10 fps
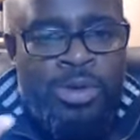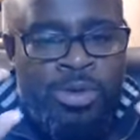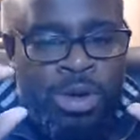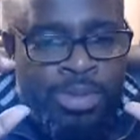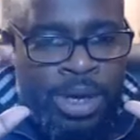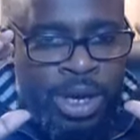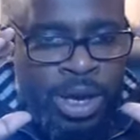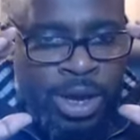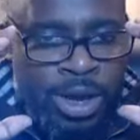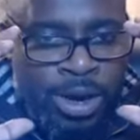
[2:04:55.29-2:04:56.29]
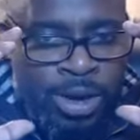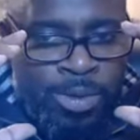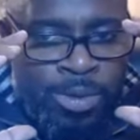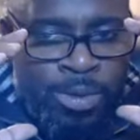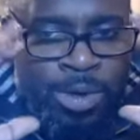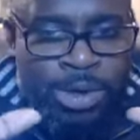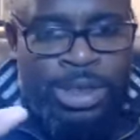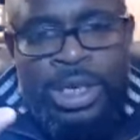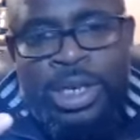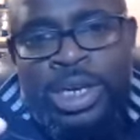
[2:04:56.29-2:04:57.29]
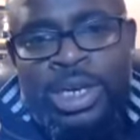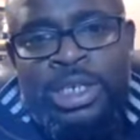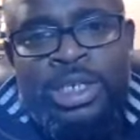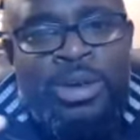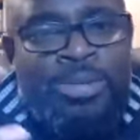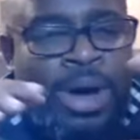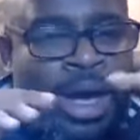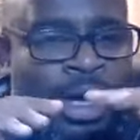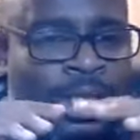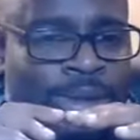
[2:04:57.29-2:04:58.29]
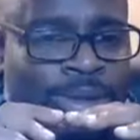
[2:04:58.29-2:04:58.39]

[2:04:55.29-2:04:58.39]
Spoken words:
would be worse than it is by